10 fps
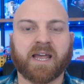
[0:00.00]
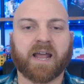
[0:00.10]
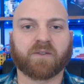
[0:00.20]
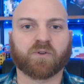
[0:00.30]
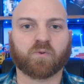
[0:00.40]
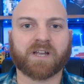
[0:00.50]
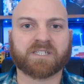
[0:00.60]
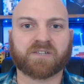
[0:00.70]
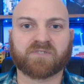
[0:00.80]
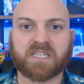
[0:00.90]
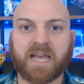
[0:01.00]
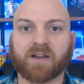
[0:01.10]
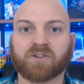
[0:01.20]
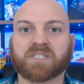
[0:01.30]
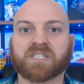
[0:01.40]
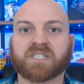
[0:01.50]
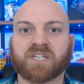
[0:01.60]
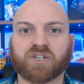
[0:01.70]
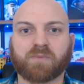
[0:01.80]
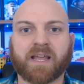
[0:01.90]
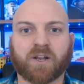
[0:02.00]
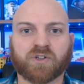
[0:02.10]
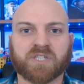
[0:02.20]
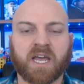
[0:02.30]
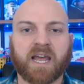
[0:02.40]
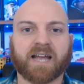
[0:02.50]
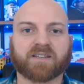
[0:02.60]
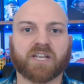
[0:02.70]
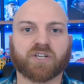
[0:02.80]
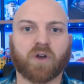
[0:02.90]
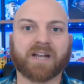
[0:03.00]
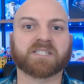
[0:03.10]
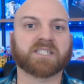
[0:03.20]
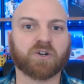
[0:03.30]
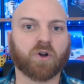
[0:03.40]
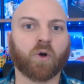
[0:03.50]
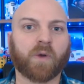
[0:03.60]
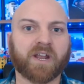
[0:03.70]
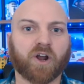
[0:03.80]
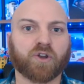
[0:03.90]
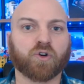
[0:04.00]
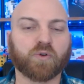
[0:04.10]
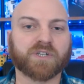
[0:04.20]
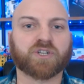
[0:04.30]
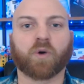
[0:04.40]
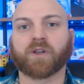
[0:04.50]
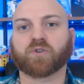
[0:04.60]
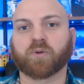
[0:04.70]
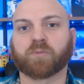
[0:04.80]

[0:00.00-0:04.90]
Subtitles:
and the rest of Seattle's decision makers as they try to zero in on who is going to